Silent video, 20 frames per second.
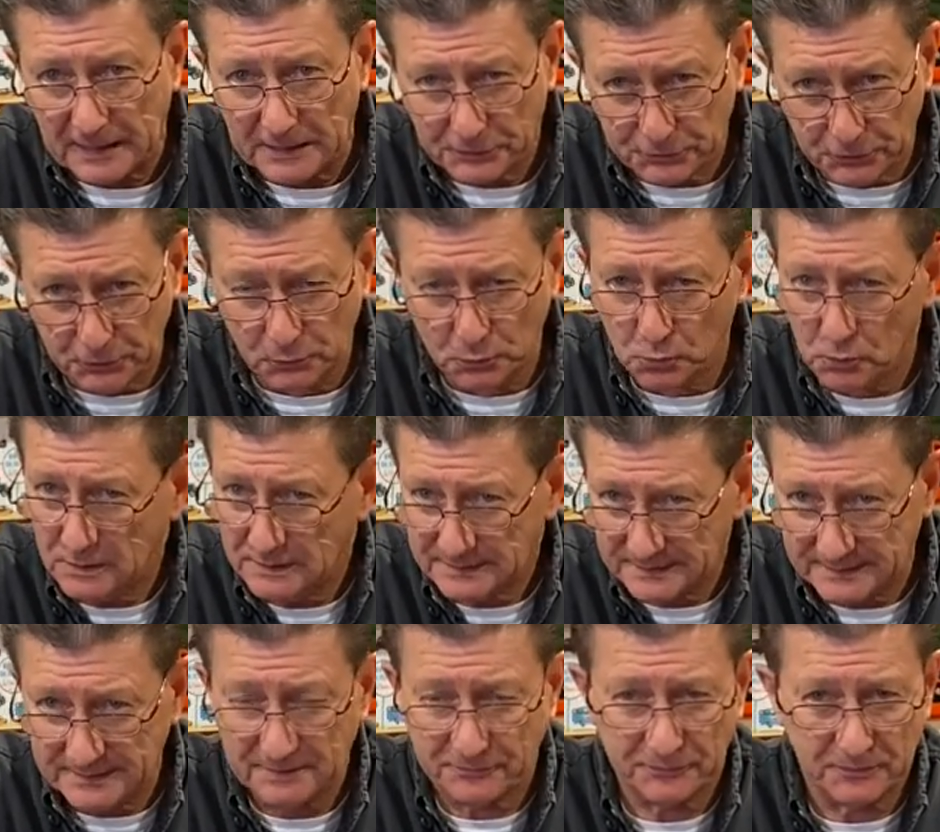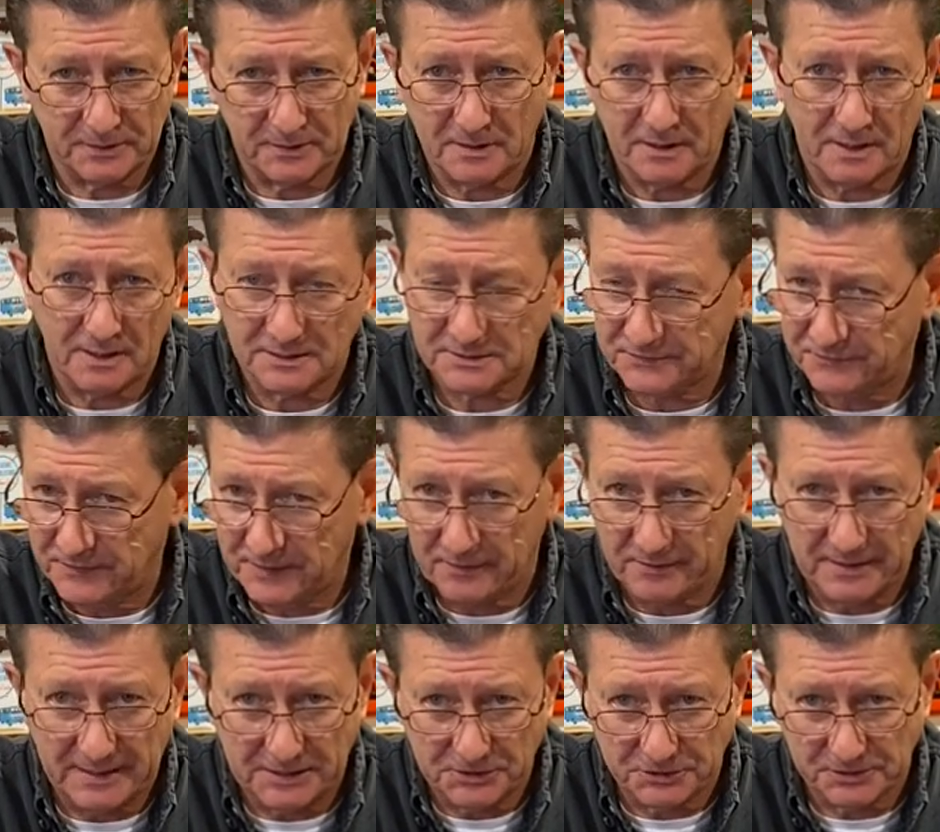two different cars,
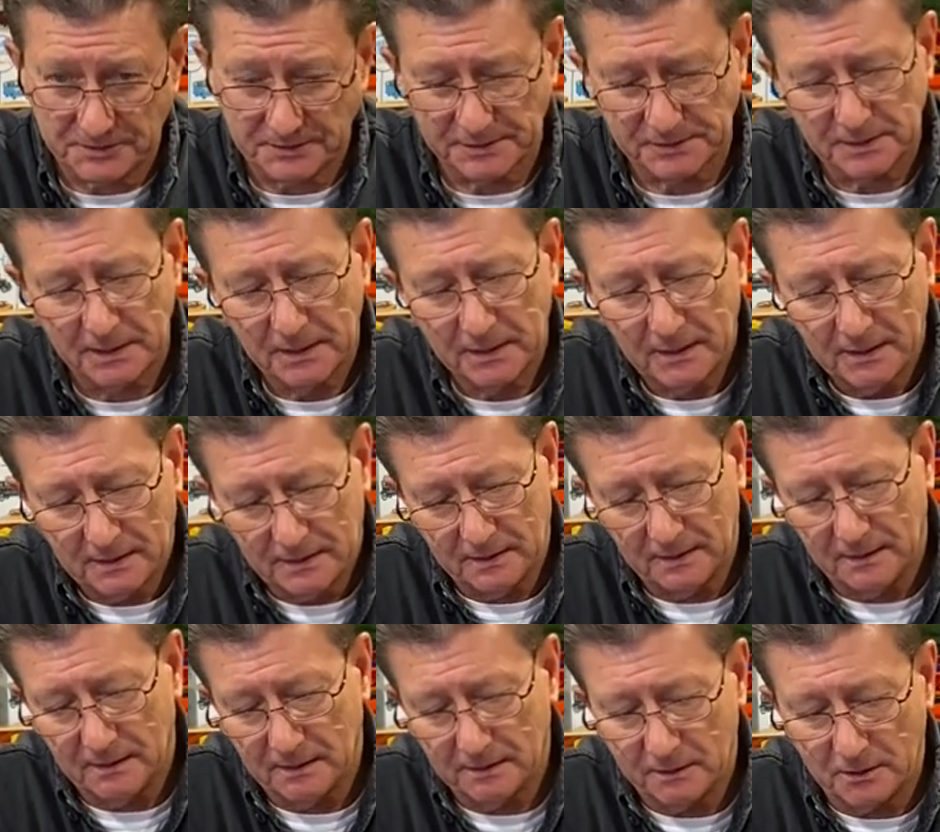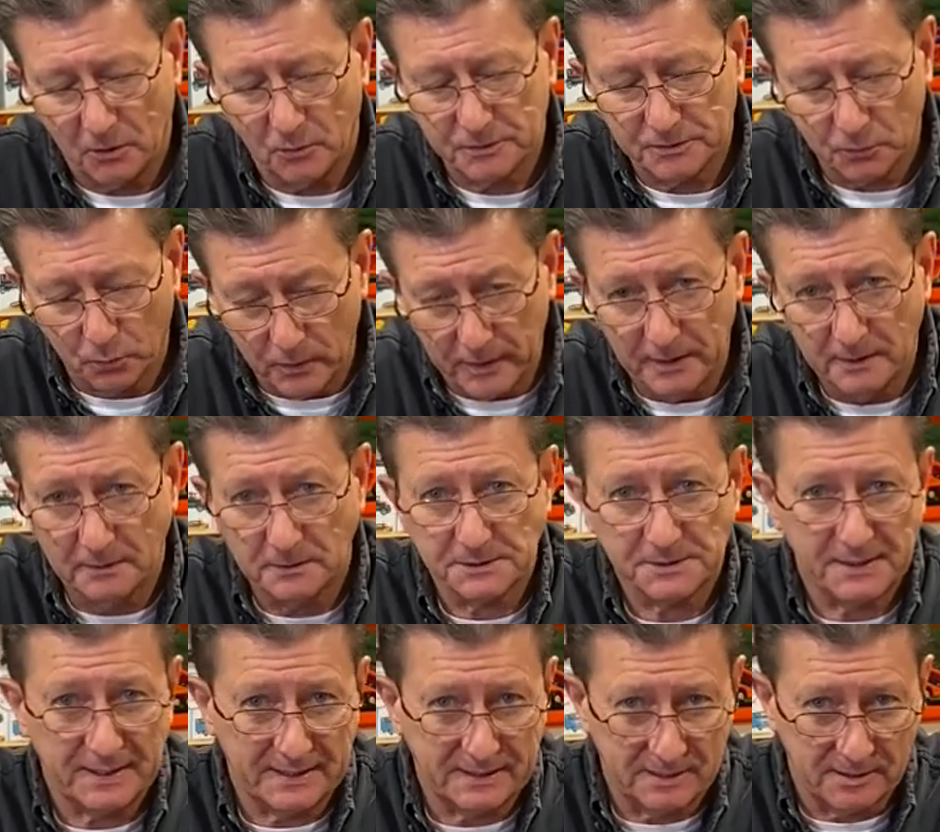variations, uh, you know, with the wheels
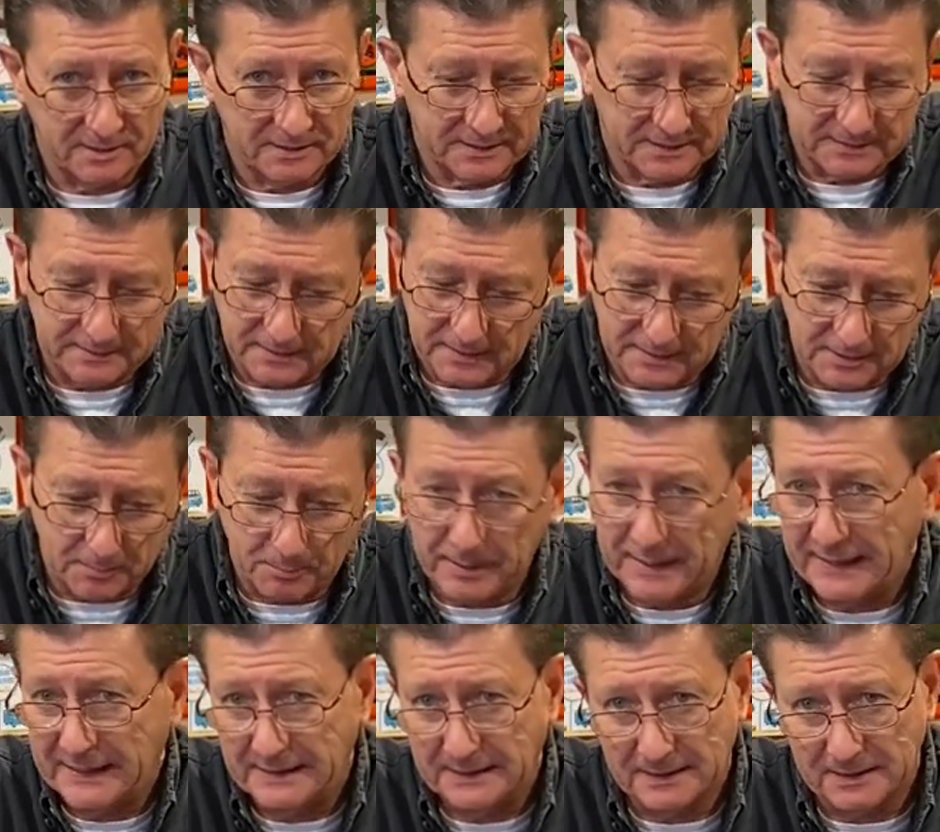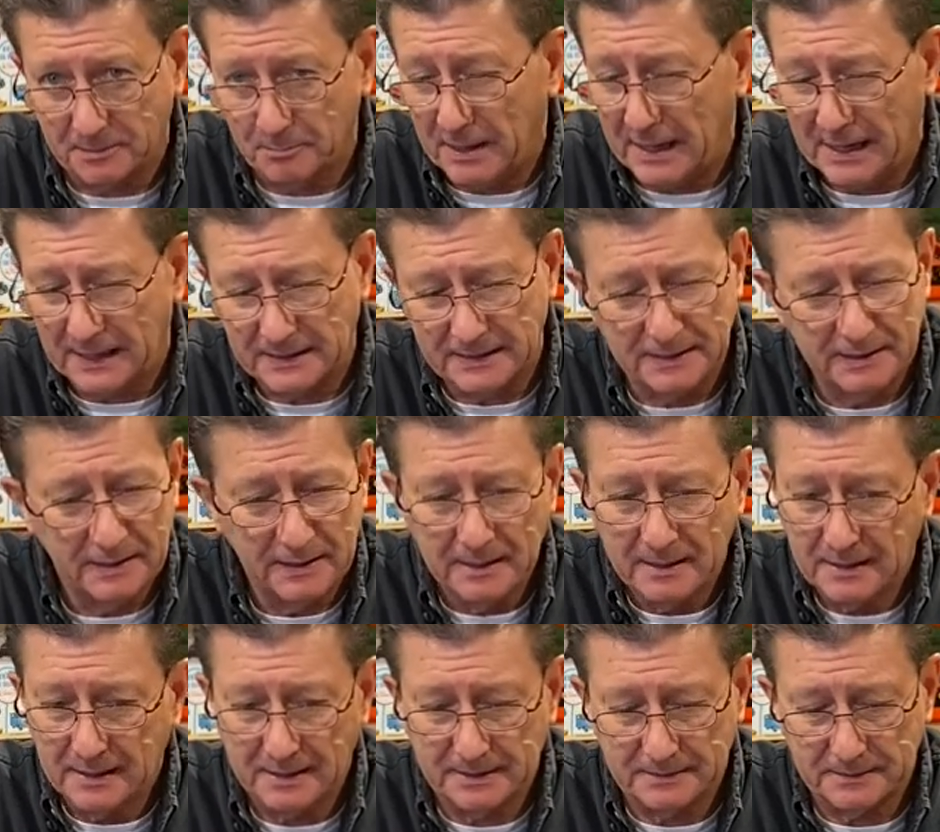and the and, and, the paint and the body
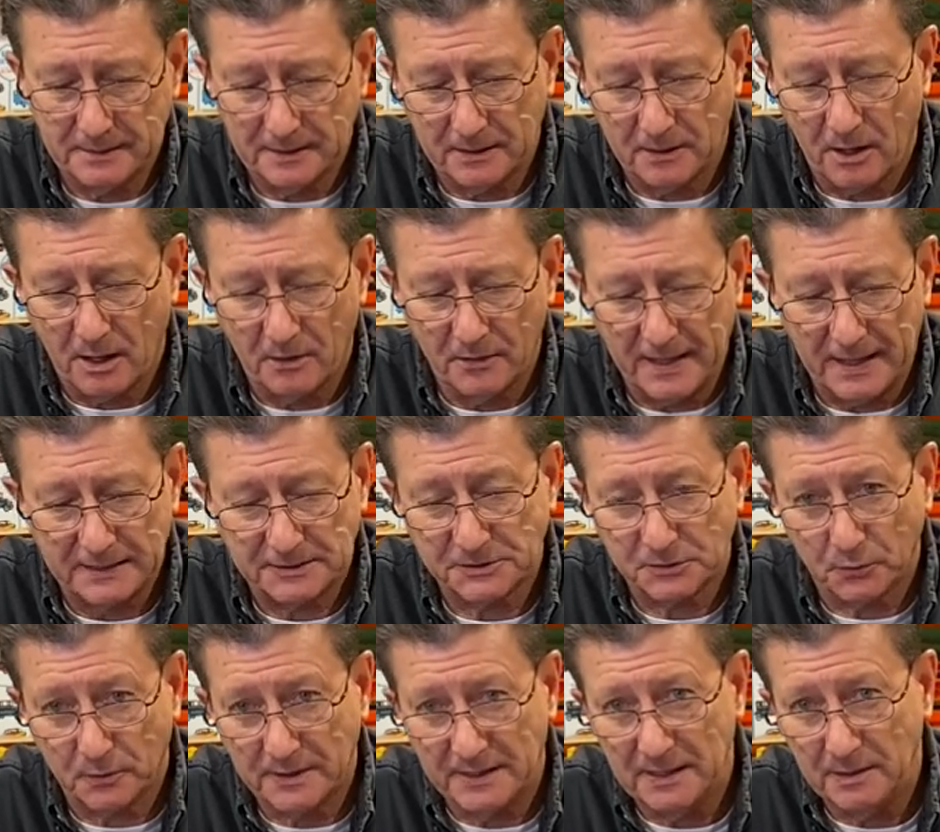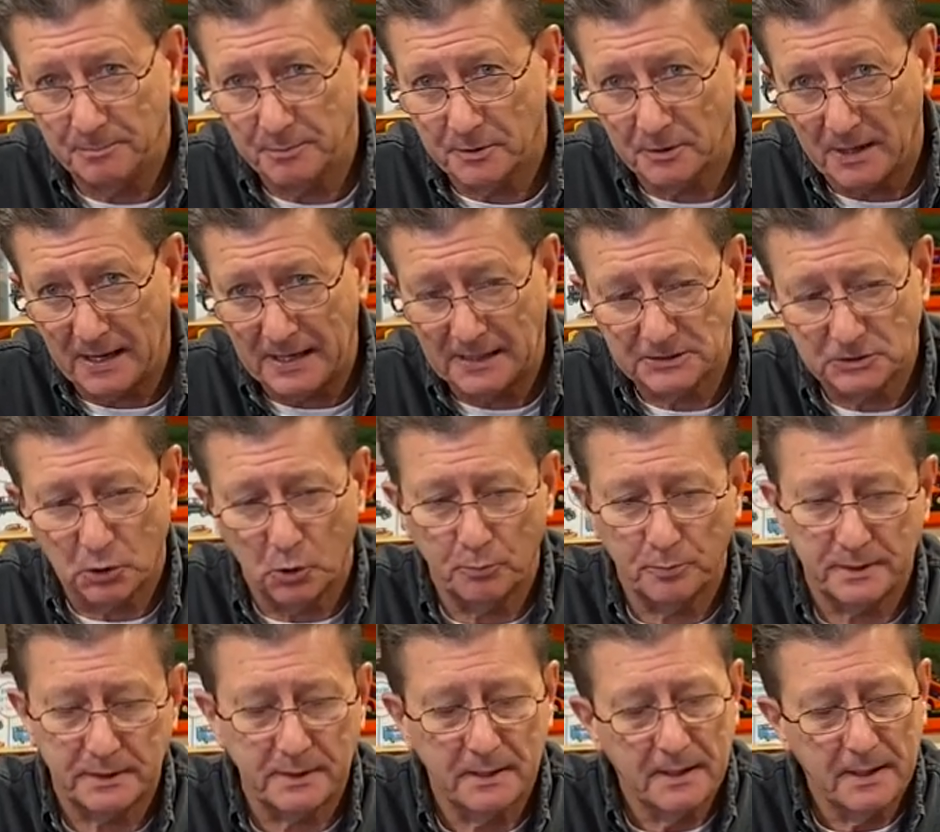and and all that. So keep your eyes
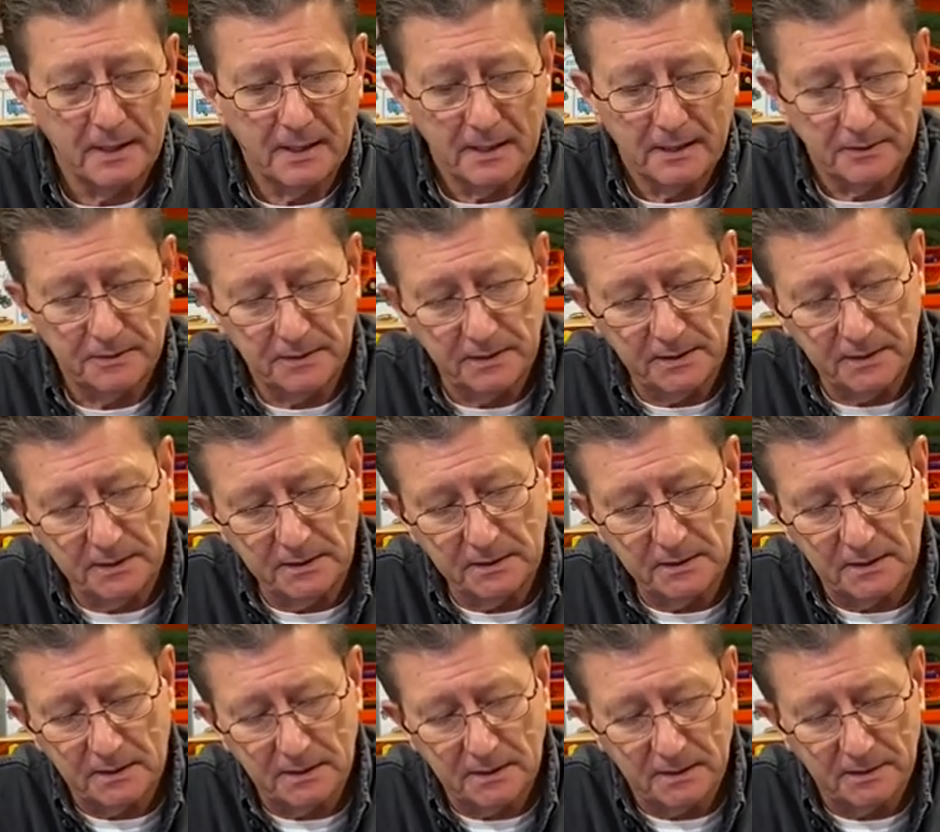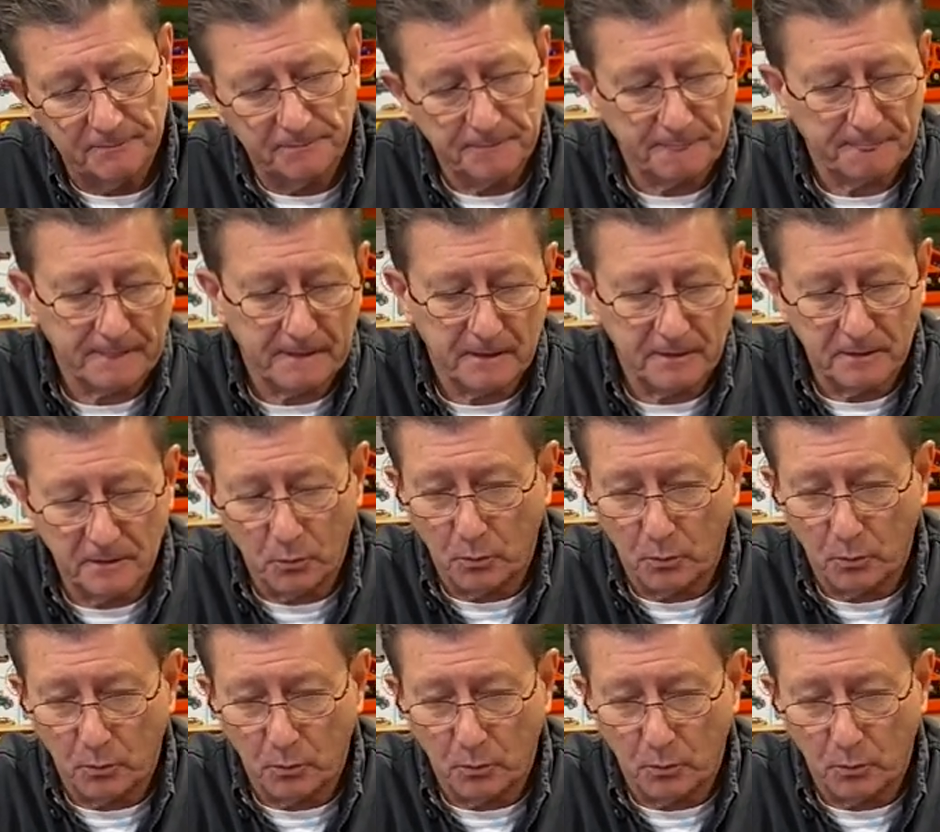open. The um, the